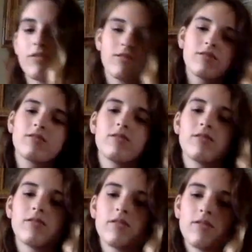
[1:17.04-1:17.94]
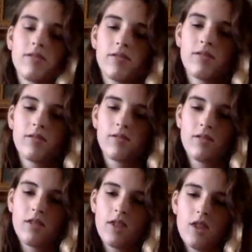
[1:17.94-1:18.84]

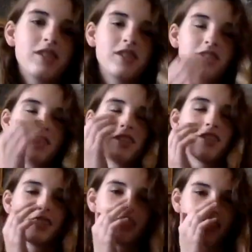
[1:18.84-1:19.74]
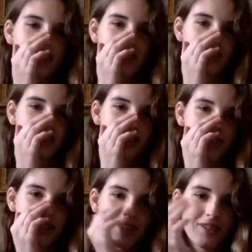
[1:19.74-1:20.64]

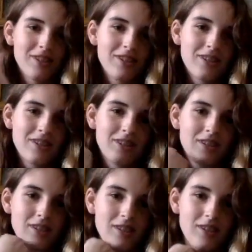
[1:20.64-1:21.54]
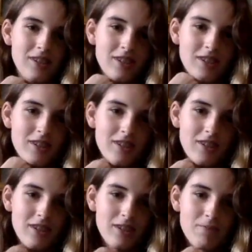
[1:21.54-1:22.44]

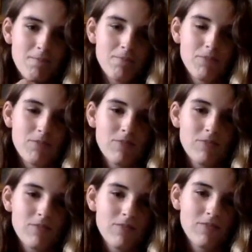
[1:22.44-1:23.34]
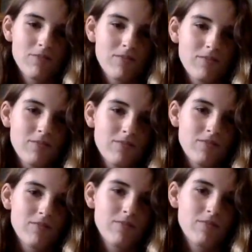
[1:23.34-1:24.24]

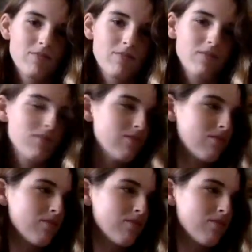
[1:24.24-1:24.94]
[no speech]